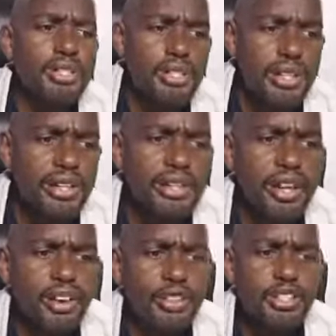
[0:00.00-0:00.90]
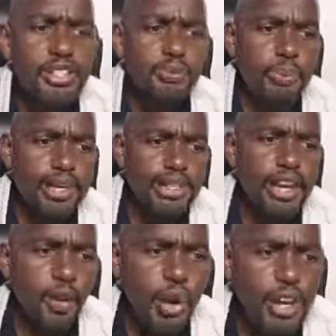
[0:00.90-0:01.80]
he set the heavens in place,
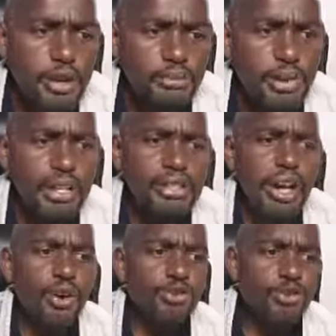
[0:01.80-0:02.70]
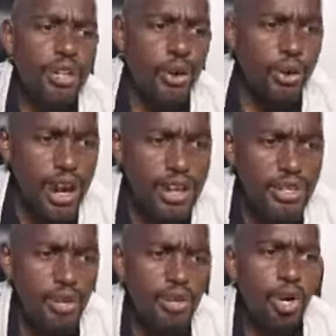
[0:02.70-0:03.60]
when he marked off the
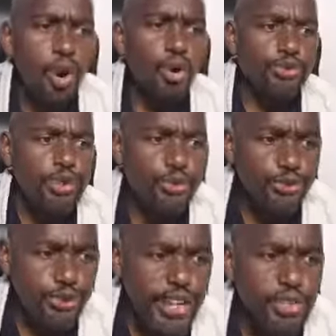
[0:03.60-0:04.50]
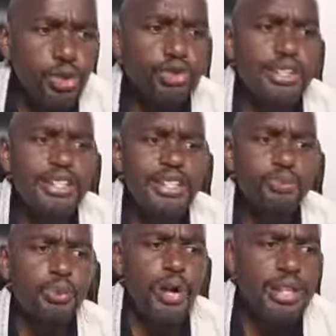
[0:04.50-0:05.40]
horizon of the face of the
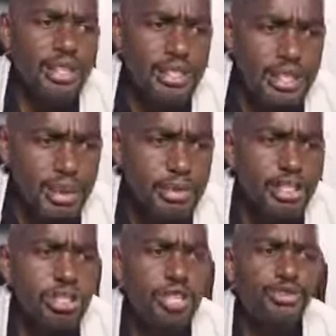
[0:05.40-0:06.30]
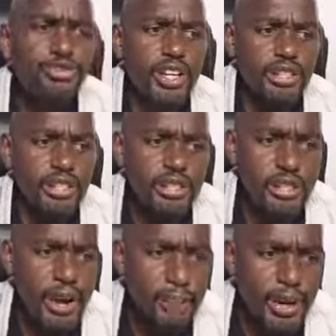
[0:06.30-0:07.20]
deep, when he established the
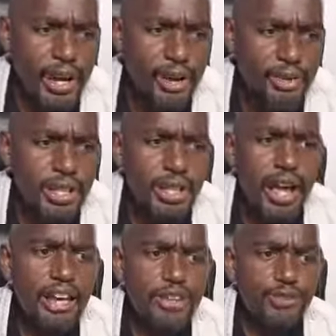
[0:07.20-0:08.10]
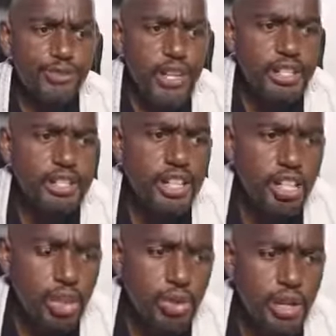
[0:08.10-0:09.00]
faces above and fixed
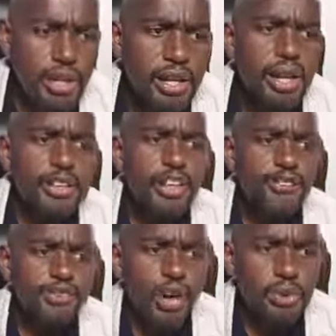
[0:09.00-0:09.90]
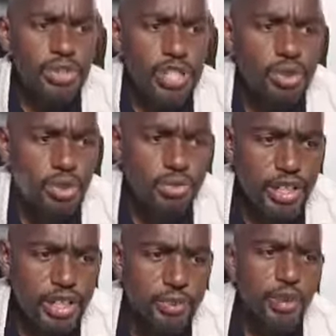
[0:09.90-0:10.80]
securely the fountains of
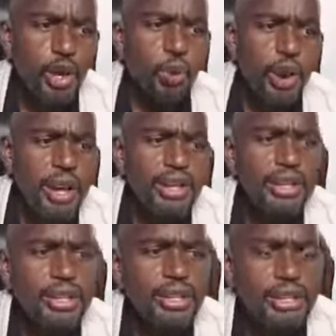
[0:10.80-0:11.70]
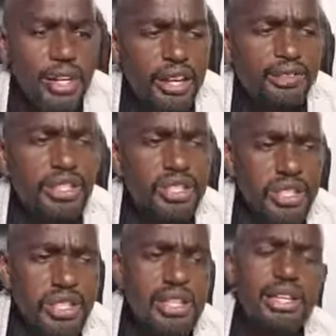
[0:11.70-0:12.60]
the deep, when he gave the
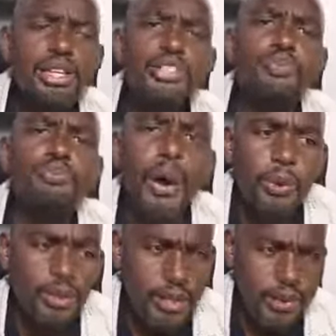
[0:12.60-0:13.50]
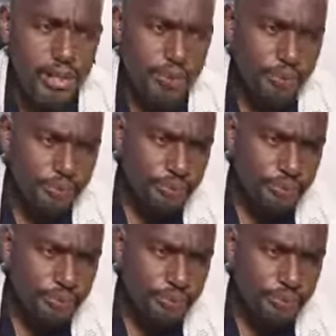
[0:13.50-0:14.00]
sea its boundary.